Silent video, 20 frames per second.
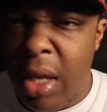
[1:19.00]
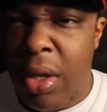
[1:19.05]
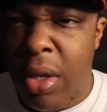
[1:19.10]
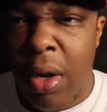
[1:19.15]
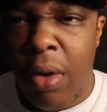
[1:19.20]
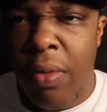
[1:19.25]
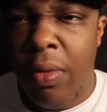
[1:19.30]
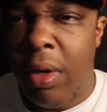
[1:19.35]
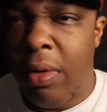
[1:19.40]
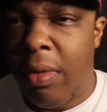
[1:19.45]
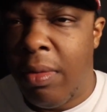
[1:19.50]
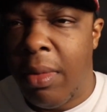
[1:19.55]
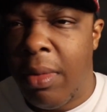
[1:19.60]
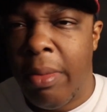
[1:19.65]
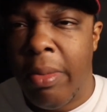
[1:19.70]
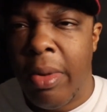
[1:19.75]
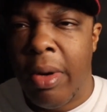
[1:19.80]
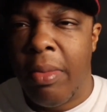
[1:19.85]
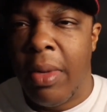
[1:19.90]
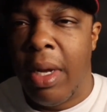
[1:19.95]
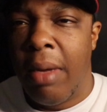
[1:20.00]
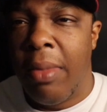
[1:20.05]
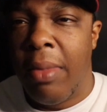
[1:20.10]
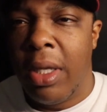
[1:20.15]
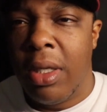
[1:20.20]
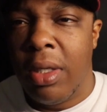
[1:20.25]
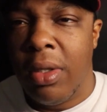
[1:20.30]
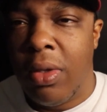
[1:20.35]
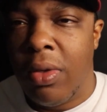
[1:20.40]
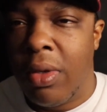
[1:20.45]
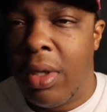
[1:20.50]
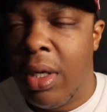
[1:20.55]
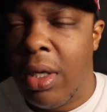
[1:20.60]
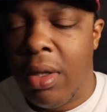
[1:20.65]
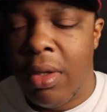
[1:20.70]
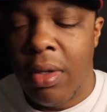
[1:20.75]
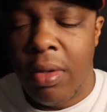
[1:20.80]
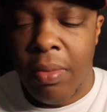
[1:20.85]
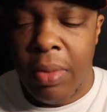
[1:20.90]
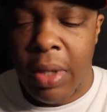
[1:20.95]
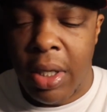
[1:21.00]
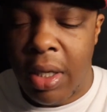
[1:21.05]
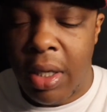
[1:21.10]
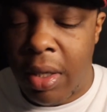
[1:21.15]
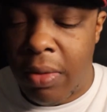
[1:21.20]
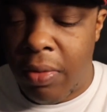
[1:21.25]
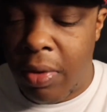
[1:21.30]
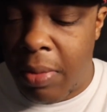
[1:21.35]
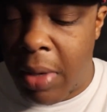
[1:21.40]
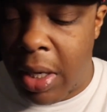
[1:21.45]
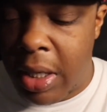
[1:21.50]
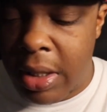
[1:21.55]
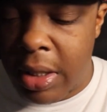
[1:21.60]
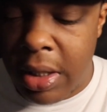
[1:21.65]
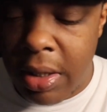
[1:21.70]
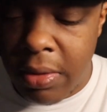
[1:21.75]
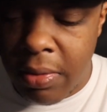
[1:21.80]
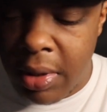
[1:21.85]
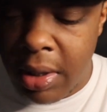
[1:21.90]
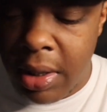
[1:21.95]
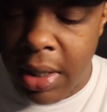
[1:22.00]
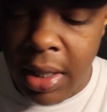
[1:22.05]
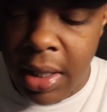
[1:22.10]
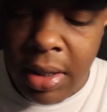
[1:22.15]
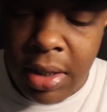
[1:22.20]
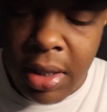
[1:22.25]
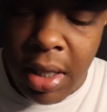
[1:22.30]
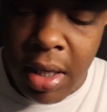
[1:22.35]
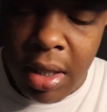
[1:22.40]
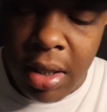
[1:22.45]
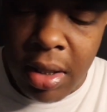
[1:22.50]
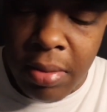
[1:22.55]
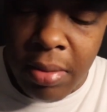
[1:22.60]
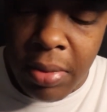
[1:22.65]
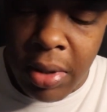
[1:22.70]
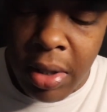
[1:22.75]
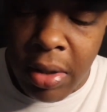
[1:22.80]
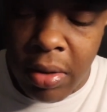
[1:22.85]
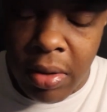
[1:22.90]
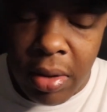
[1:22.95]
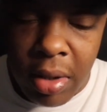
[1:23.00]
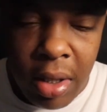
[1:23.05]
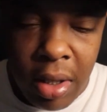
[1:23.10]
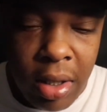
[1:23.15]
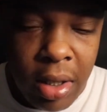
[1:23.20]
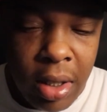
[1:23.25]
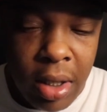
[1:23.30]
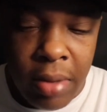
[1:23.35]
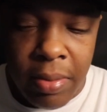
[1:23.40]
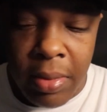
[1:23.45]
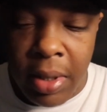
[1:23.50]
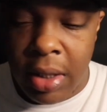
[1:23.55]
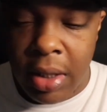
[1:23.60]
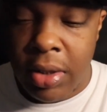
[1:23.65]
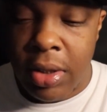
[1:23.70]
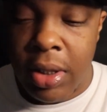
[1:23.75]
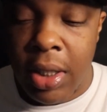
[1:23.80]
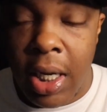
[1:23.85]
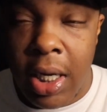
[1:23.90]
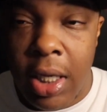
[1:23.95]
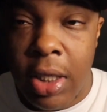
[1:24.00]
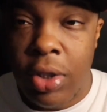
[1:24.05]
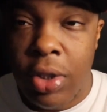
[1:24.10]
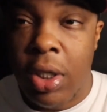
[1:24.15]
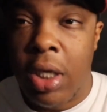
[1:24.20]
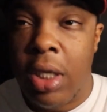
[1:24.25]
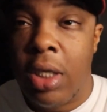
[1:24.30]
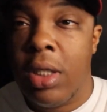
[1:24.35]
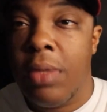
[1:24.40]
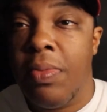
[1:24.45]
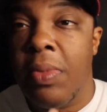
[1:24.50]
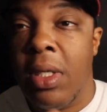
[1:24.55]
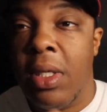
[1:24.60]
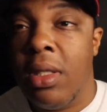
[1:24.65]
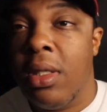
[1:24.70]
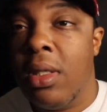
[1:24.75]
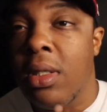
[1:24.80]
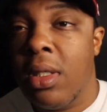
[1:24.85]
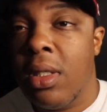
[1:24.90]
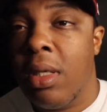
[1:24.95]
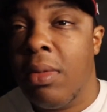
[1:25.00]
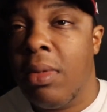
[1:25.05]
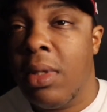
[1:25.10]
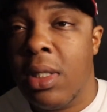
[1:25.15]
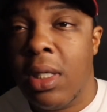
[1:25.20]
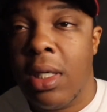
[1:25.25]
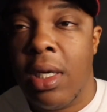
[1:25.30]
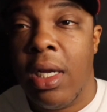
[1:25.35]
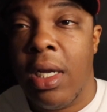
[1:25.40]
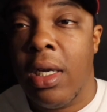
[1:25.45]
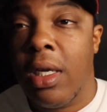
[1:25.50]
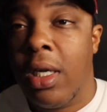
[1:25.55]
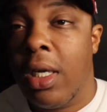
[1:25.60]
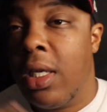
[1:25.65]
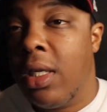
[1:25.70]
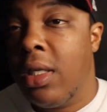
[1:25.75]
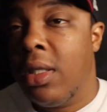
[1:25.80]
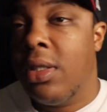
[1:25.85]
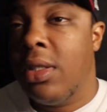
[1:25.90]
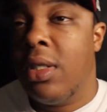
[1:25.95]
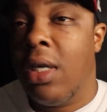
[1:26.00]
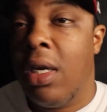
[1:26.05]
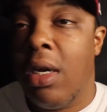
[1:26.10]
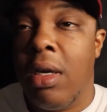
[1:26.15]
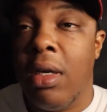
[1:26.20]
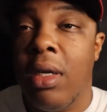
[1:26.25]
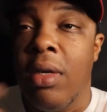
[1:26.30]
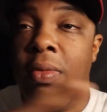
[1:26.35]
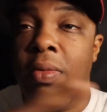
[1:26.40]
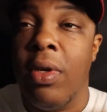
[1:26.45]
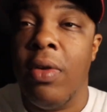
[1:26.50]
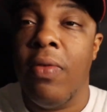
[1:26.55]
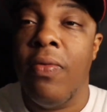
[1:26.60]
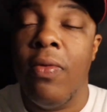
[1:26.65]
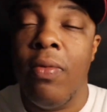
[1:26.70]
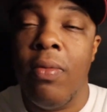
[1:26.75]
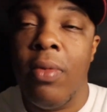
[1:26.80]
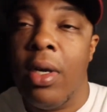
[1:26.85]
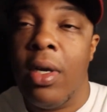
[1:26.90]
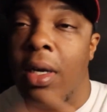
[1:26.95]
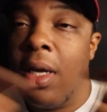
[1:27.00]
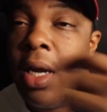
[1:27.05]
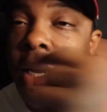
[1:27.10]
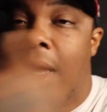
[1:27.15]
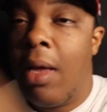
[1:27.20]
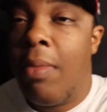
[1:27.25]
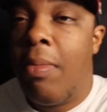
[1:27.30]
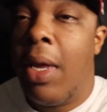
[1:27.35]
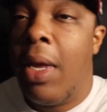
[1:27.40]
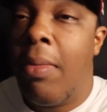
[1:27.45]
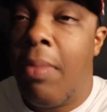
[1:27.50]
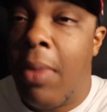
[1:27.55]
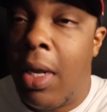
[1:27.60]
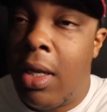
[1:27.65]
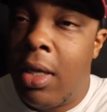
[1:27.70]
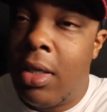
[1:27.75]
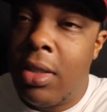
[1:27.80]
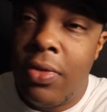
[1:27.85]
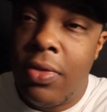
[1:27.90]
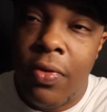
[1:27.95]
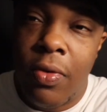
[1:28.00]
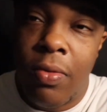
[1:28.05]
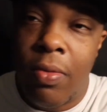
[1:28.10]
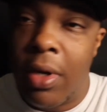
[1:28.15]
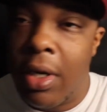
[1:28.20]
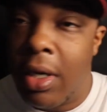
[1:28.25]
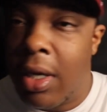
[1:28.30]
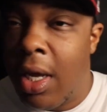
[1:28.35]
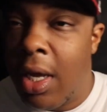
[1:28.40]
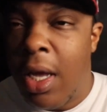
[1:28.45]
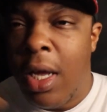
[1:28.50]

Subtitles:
Don't really remember. I'm not about to look either. But we about to see what they talking about. I'm trying to speed this up because I got to get in the shower, get ready for work. I got to make my lunch for work.